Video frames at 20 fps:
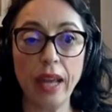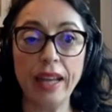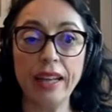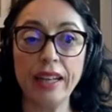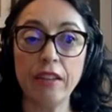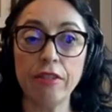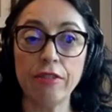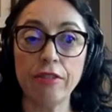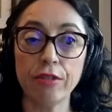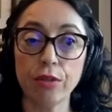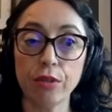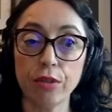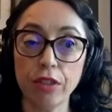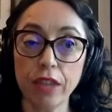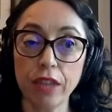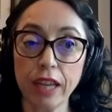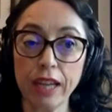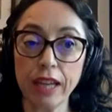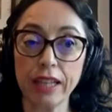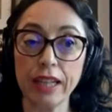And if you
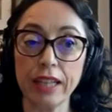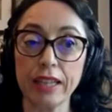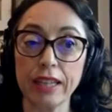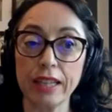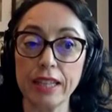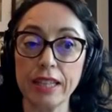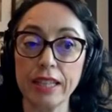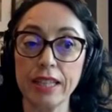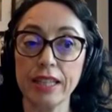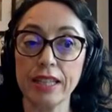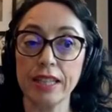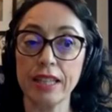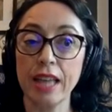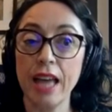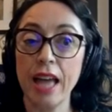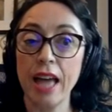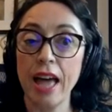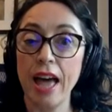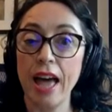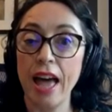think that this is
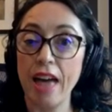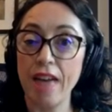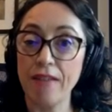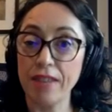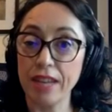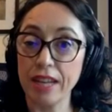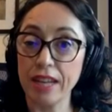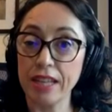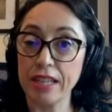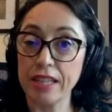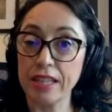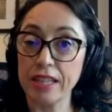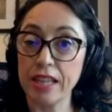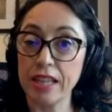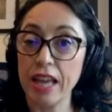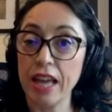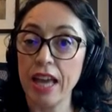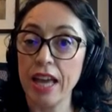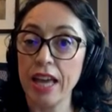evidence